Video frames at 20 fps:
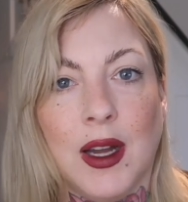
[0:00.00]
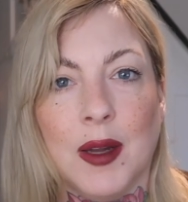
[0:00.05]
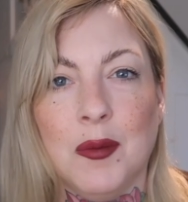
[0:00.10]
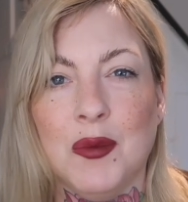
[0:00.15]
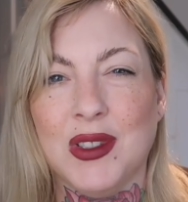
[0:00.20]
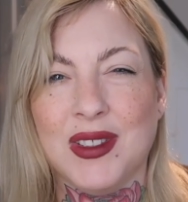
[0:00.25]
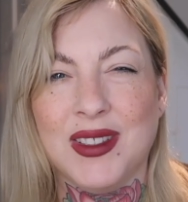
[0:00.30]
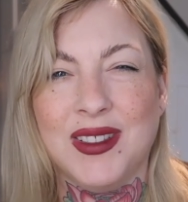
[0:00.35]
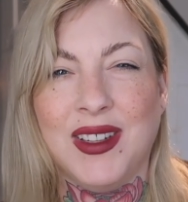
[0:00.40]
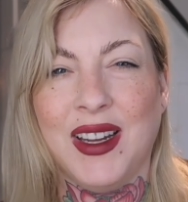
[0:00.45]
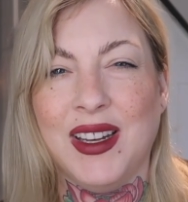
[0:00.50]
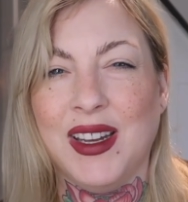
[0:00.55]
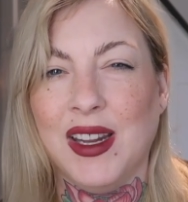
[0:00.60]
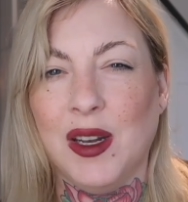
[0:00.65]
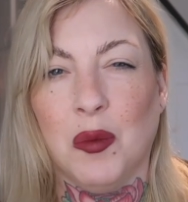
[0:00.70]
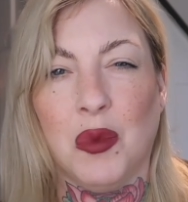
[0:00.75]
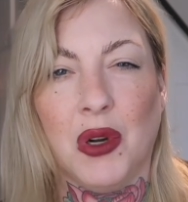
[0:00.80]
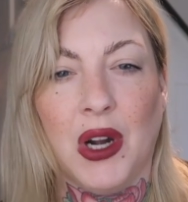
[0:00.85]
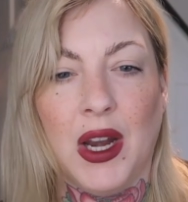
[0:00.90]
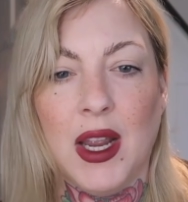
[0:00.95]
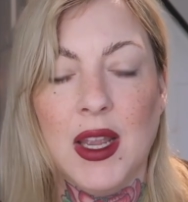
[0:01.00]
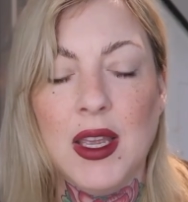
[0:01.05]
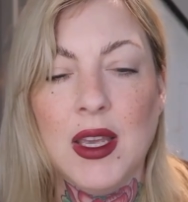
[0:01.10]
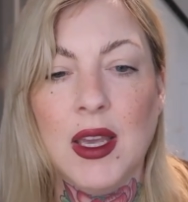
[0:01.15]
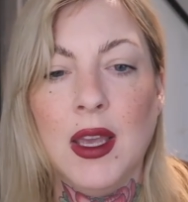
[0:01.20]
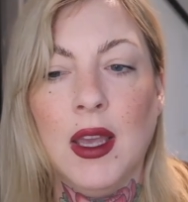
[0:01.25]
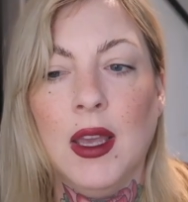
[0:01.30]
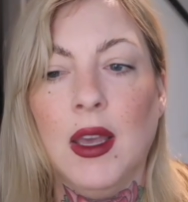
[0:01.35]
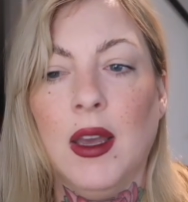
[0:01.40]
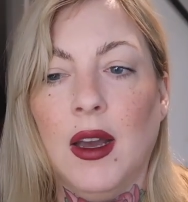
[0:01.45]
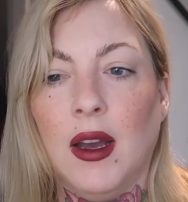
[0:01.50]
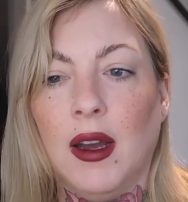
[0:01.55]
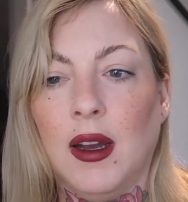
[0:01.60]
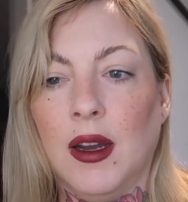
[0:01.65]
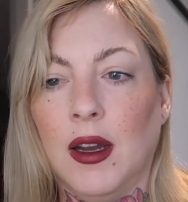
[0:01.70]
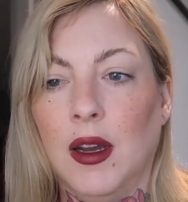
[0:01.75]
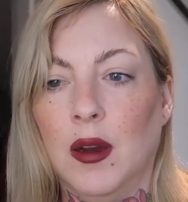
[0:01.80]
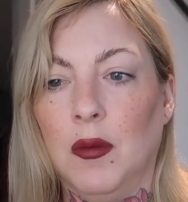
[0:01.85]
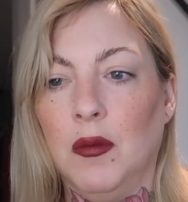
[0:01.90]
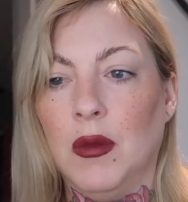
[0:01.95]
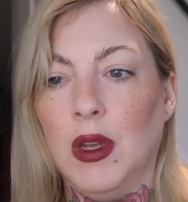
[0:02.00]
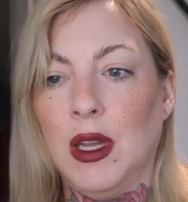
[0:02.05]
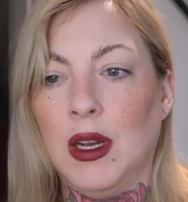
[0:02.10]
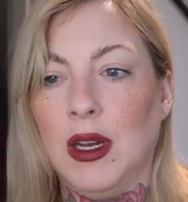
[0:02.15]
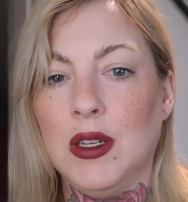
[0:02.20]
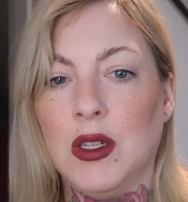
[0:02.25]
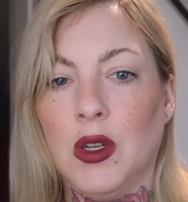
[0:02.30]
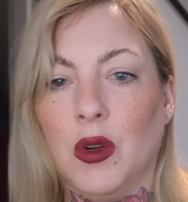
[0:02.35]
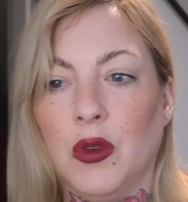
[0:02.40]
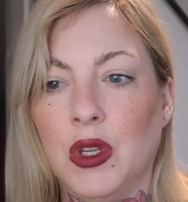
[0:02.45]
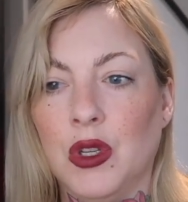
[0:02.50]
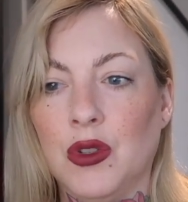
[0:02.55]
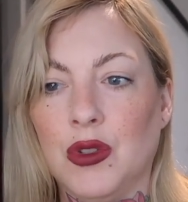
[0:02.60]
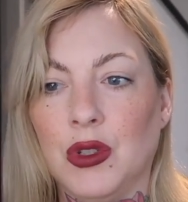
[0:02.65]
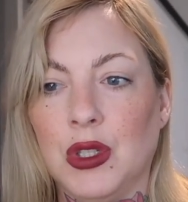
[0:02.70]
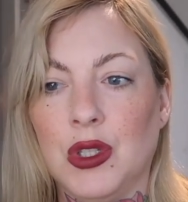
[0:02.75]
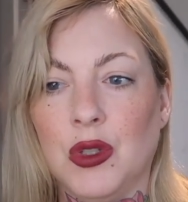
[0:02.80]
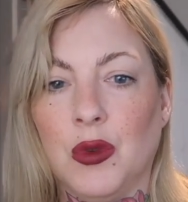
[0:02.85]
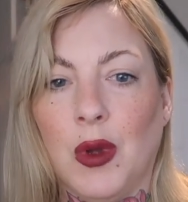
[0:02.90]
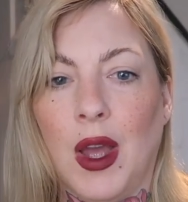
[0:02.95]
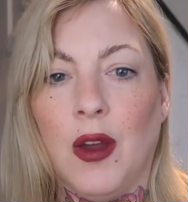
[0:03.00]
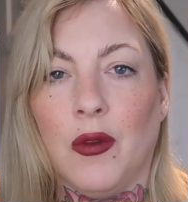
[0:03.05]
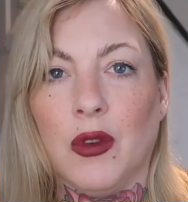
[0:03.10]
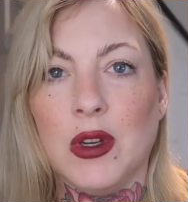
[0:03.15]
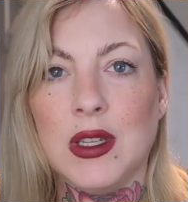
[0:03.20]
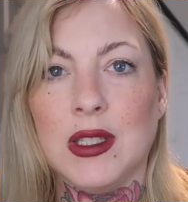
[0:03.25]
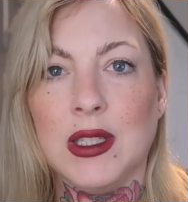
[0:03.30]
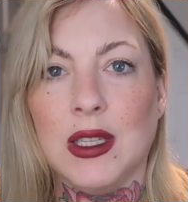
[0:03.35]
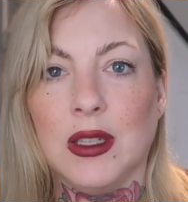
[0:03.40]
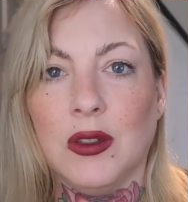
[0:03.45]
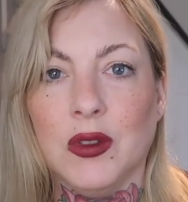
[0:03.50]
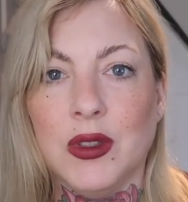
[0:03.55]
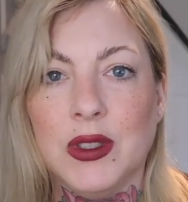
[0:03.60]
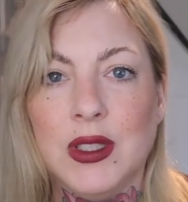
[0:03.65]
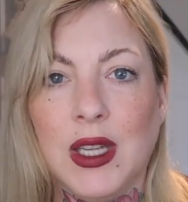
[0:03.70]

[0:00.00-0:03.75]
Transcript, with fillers: I need a break. And I don't usually do every single